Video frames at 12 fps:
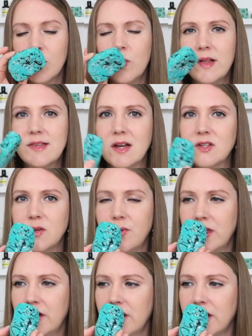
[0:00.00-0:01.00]
Oh, that's actually
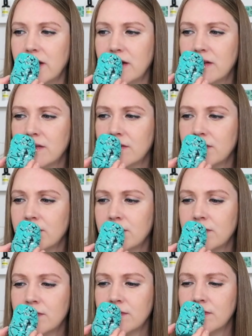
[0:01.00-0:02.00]
really good
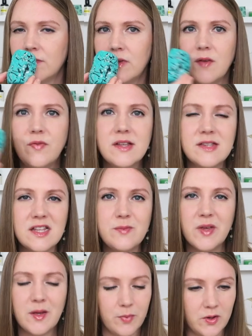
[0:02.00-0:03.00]
if this is
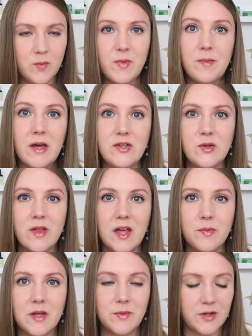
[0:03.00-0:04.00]
Big Blue, maybe I do
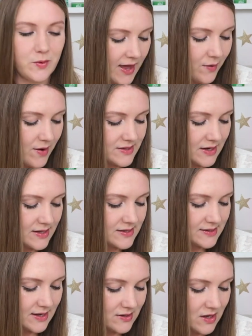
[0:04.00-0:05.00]
like Big Blue. Anyways, it
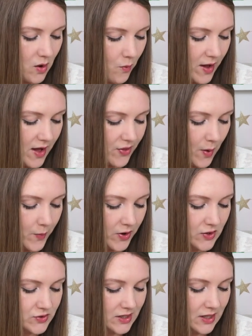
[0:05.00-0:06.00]
is scented with
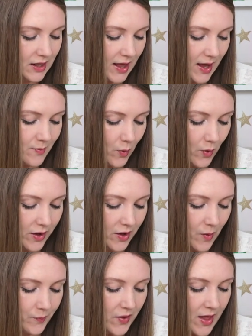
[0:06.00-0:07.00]
Persian lime
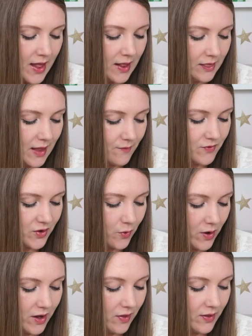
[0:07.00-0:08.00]
oil, lavender
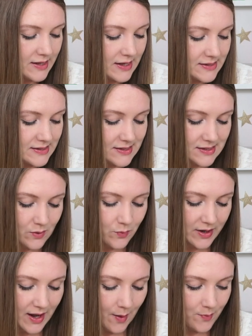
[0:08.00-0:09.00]
oil, and
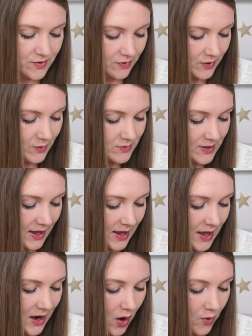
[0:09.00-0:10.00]
seaweed absolute,
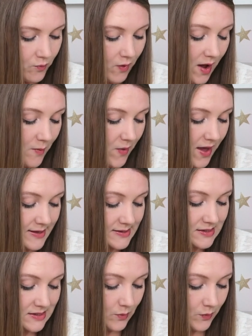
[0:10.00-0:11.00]
and arame
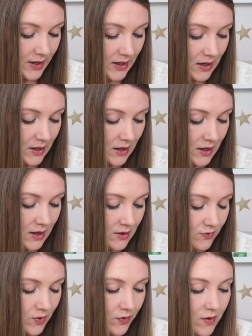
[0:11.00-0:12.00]
seaweed.
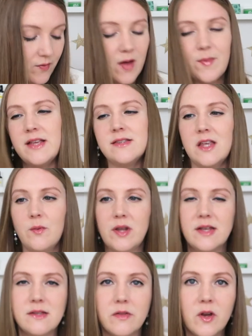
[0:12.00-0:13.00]
So the arame seaweed
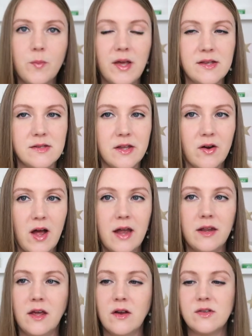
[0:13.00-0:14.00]
is the little pieces that are
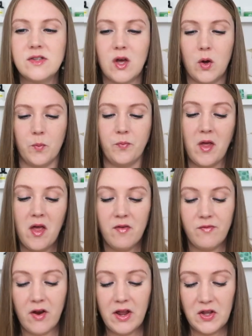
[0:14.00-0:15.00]
on here. So
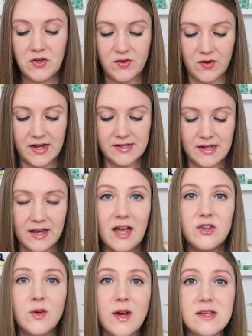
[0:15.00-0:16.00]
very interesting.
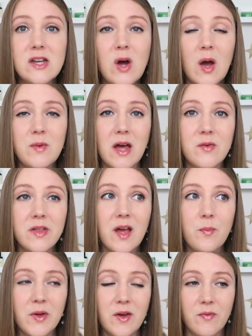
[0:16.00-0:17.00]
As you guys know, I'm not really
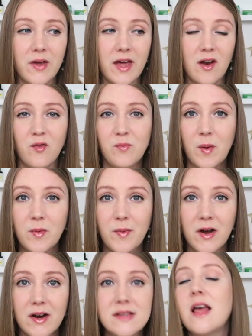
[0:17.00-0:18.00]
a big fan of bubble
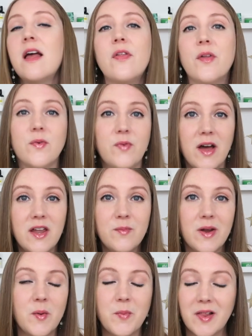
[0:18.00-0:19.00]
bars. They're fun,
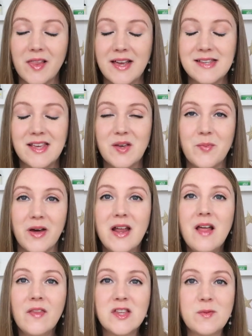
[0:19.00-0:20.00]
but I'm a bit lazy, but
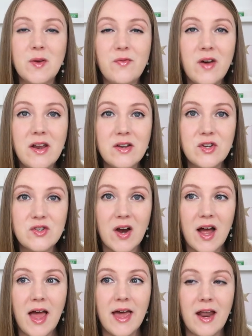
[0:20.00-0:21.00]
this would be fun to
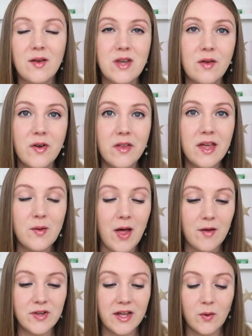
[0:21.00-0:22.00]
try. And I definitely will
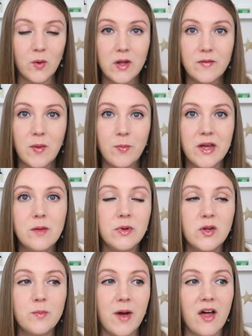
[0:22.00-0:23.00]
have to get a hold of a Big
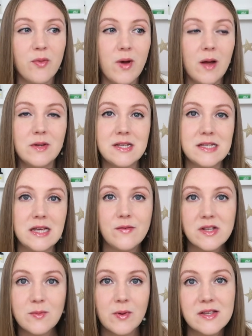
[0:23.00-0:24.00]
Blue bath bomb to see if
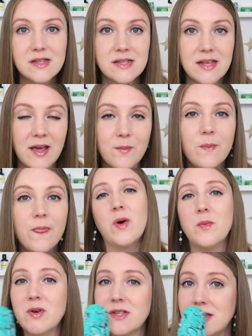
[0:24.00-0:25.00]
it smells the same.
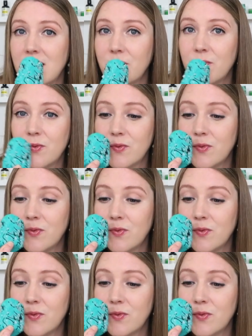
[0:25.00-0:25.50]
One more sniff.